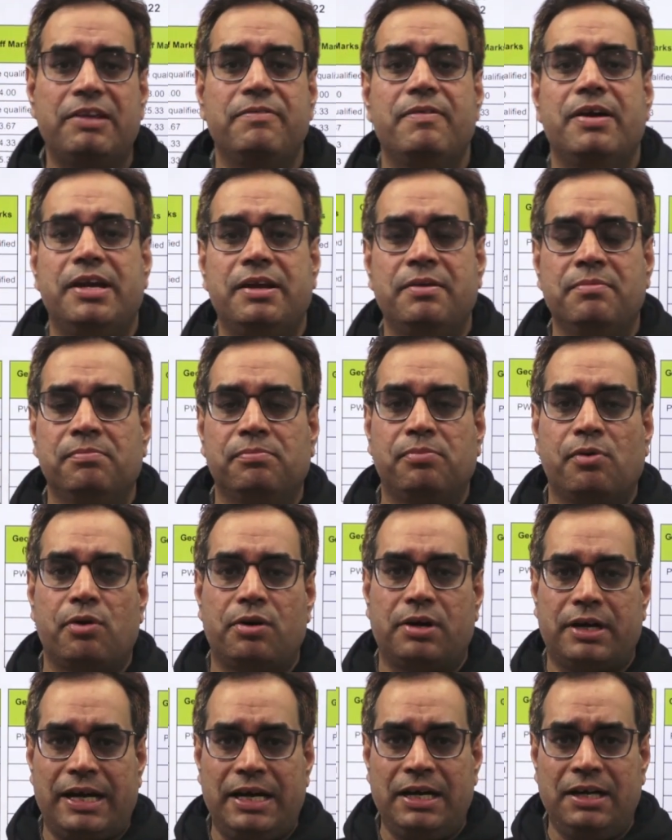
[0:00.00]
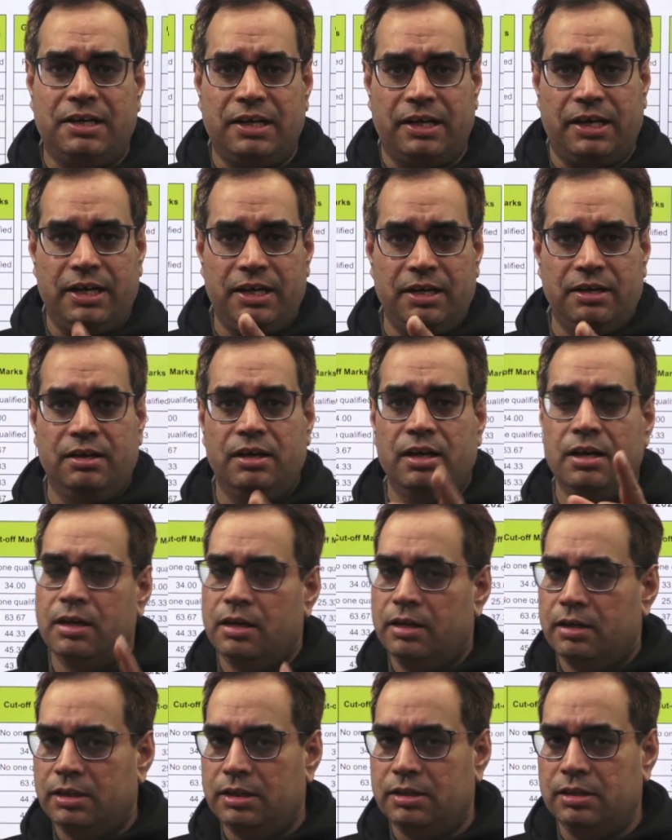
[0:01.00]
very important in
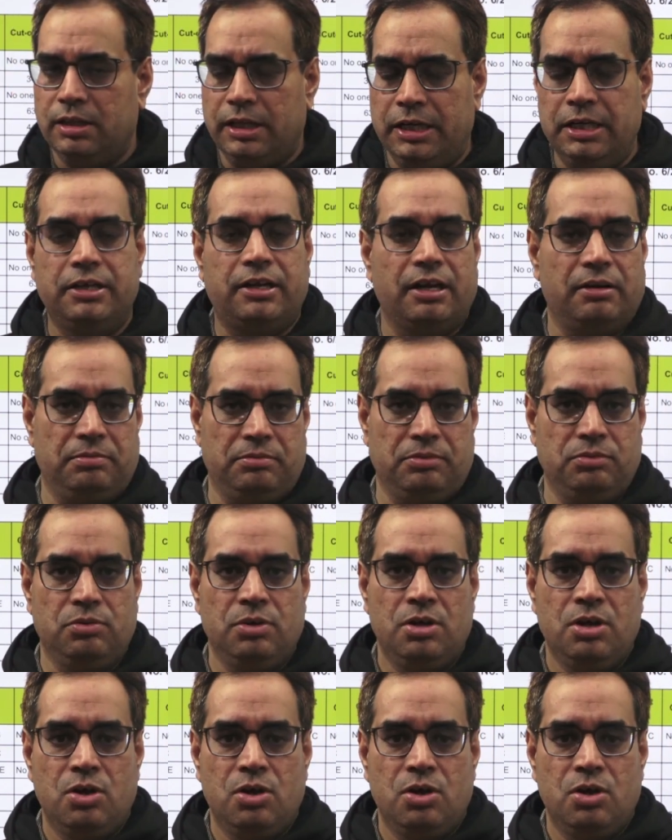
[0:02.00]
interview.